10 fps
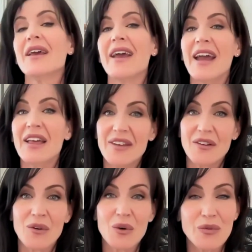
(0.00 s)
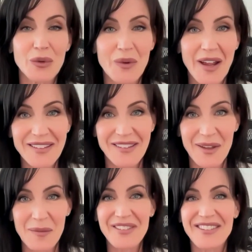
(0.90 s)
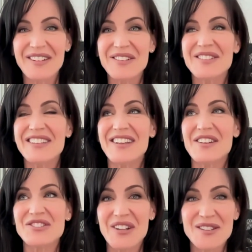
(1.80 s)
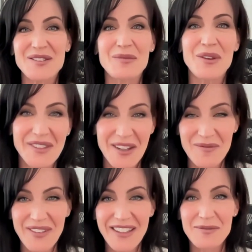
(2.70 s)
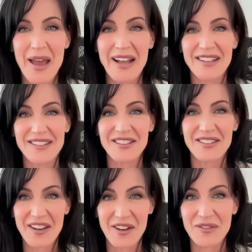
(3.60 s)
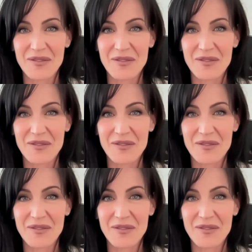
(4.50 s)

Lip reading: and then overwrite them, literally transmute them back into love.